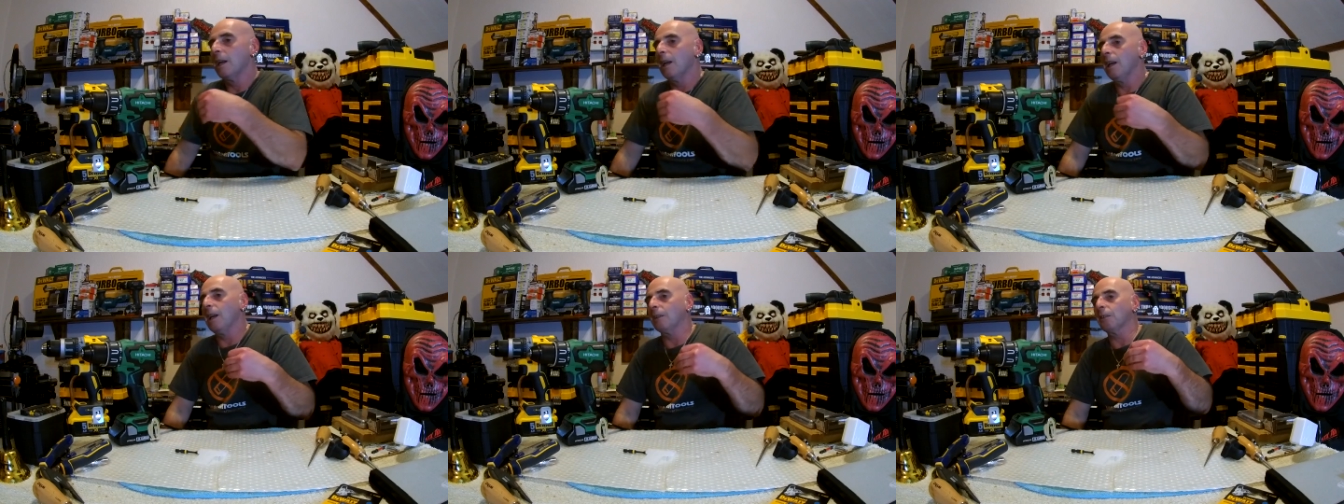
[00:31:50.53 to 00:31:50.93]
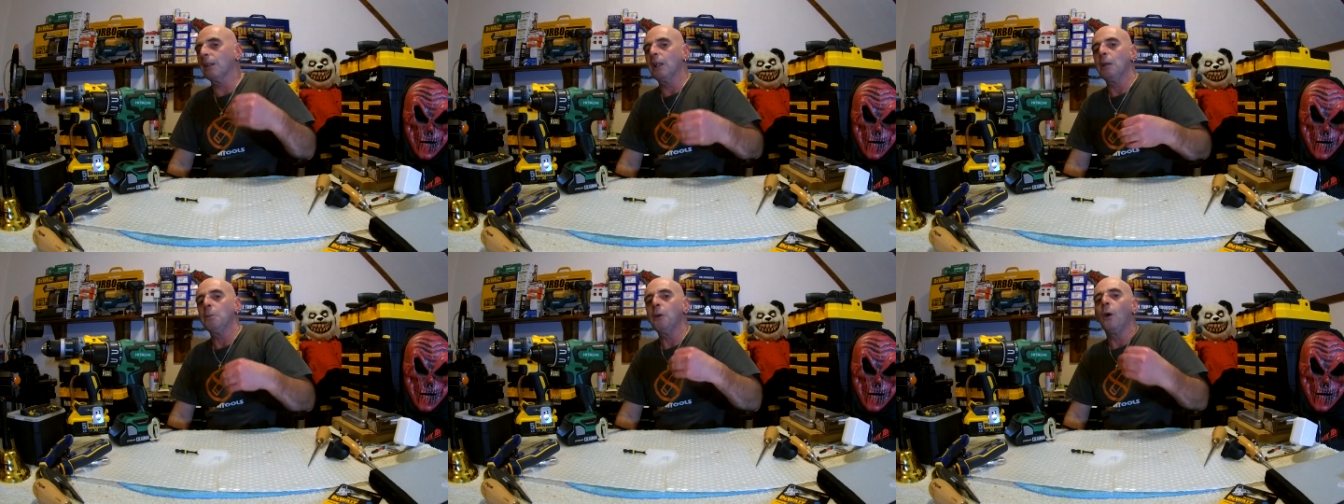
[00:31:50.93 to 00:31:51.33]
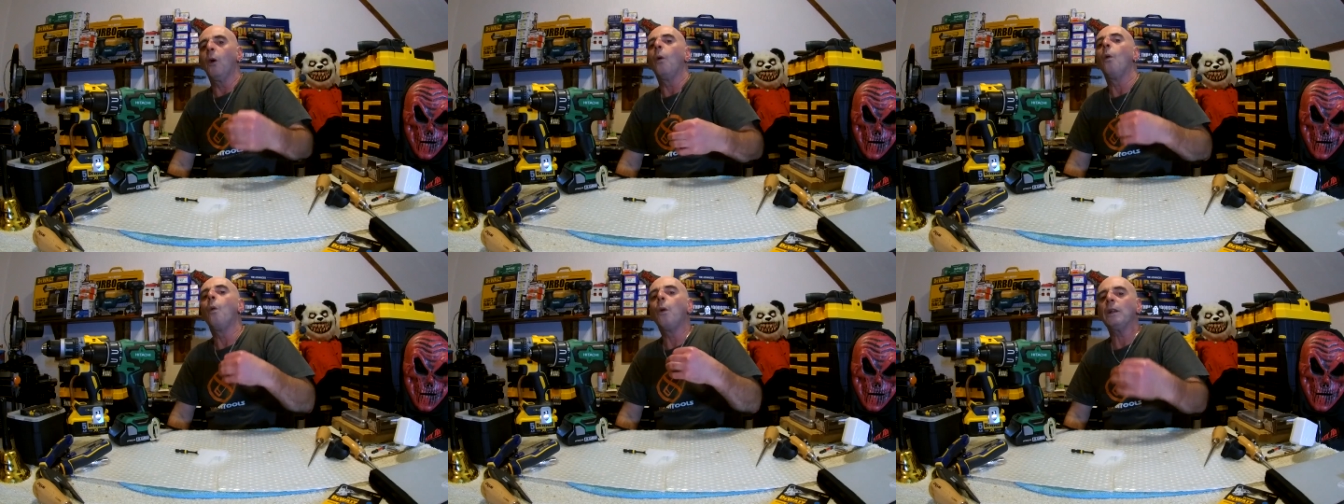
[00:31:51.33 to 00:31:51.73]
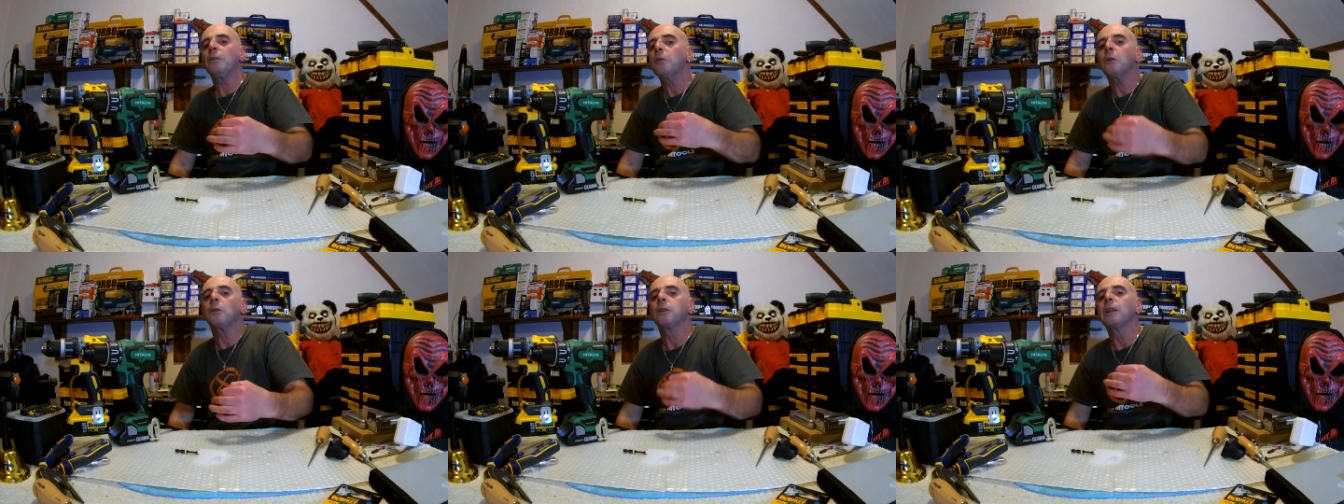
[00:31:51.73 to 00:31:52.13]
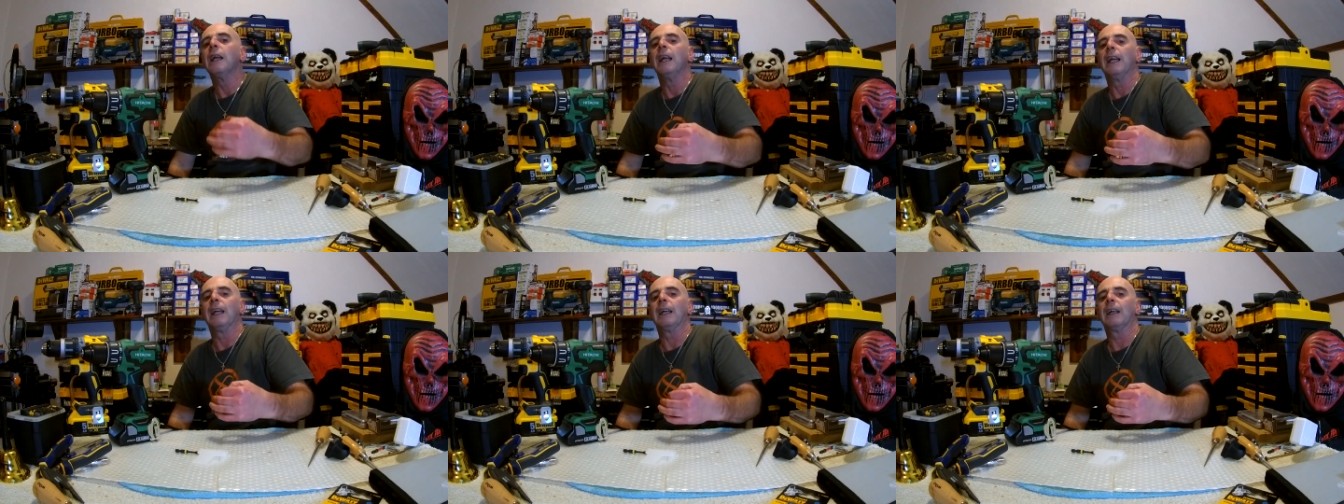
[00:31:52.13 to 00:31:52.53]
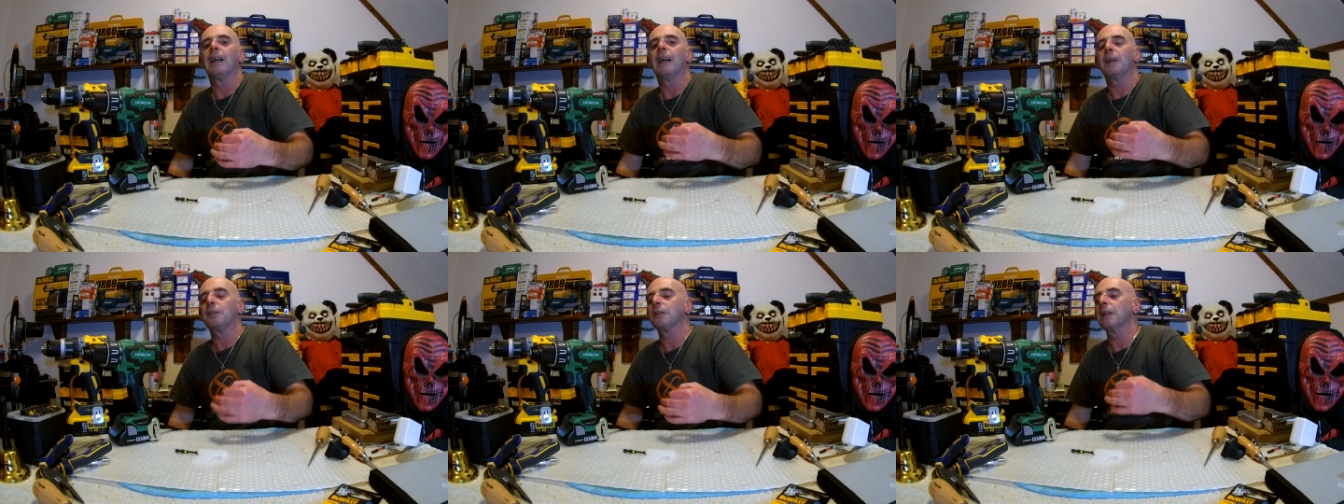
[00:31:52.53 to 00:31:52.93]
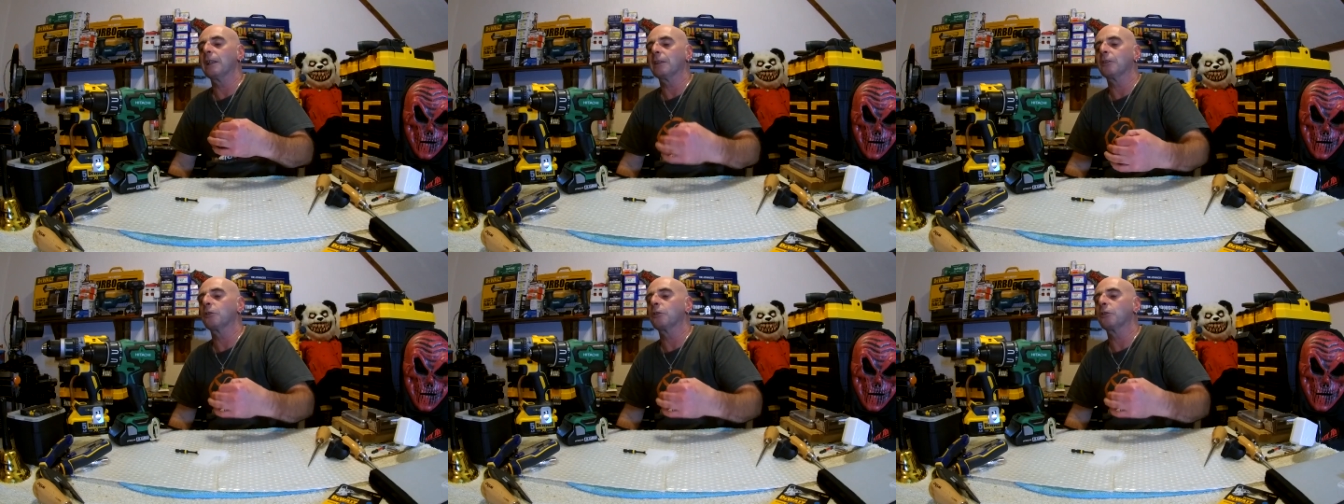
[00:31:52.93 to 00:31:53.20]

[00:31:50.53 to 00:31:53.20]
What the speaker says: it has a little bit of whistle to it at a certain